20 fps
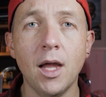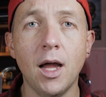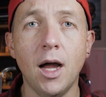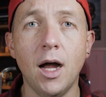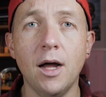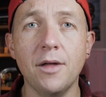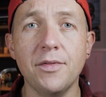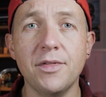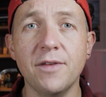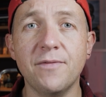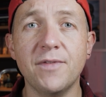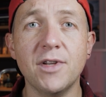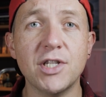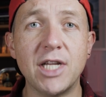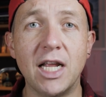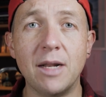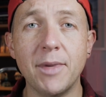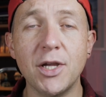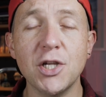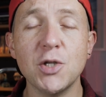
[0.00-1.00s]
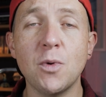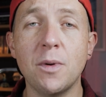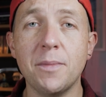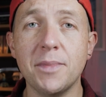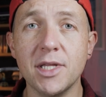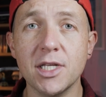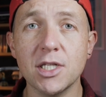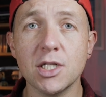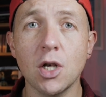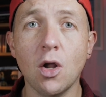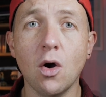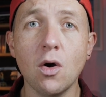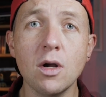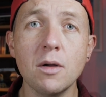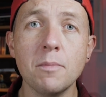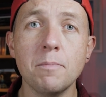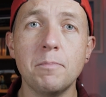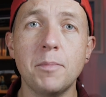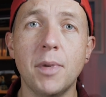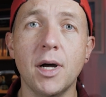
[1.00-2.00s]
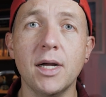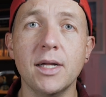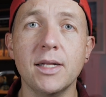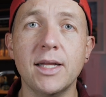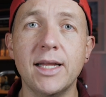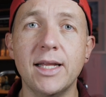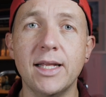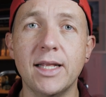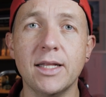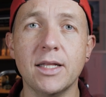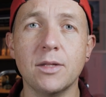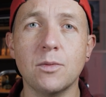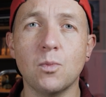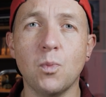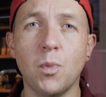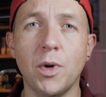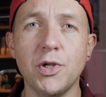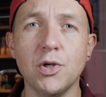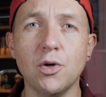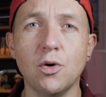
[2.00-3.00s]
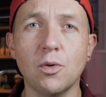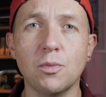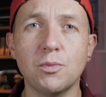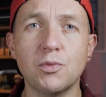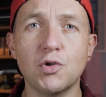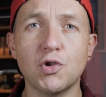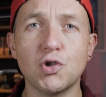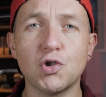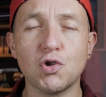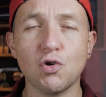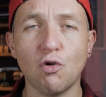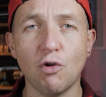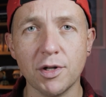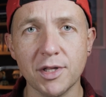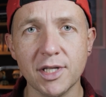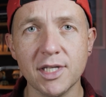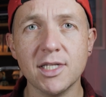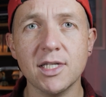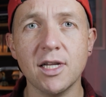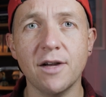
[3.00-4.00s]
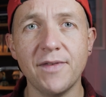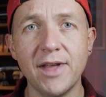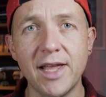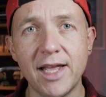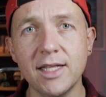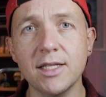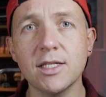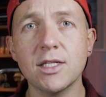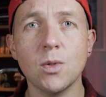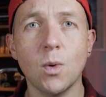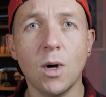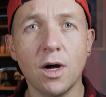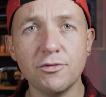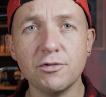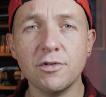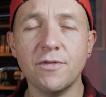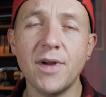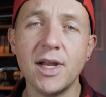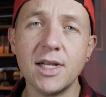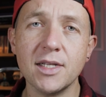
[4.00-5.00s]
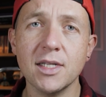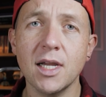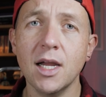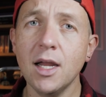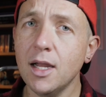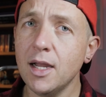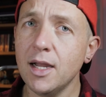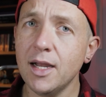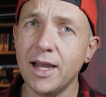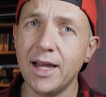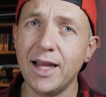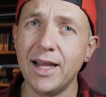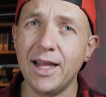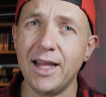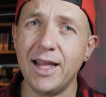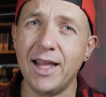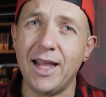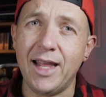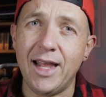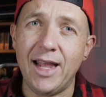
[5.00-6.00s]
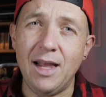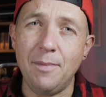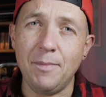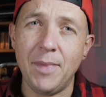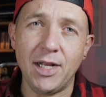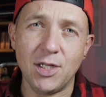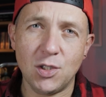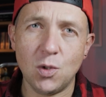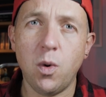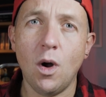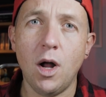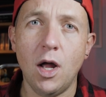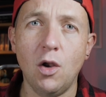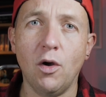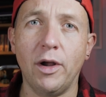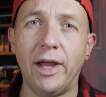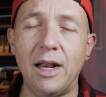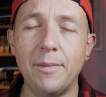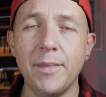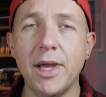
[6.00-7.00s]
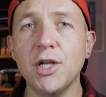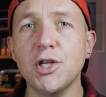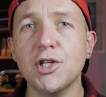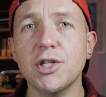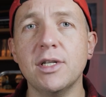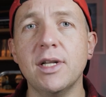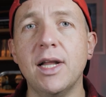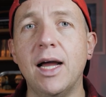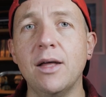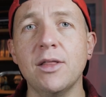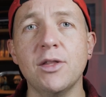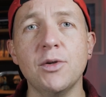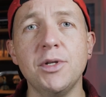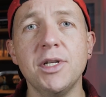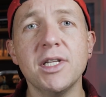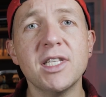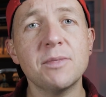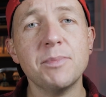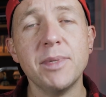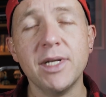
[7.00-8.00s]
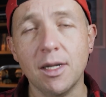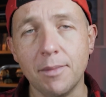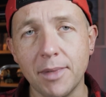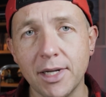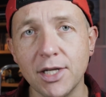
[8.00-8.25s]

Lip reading: The finished animation won't be this long, but when you're drawing this stuff into After Effects, it makes quite a long animation that you need to speed up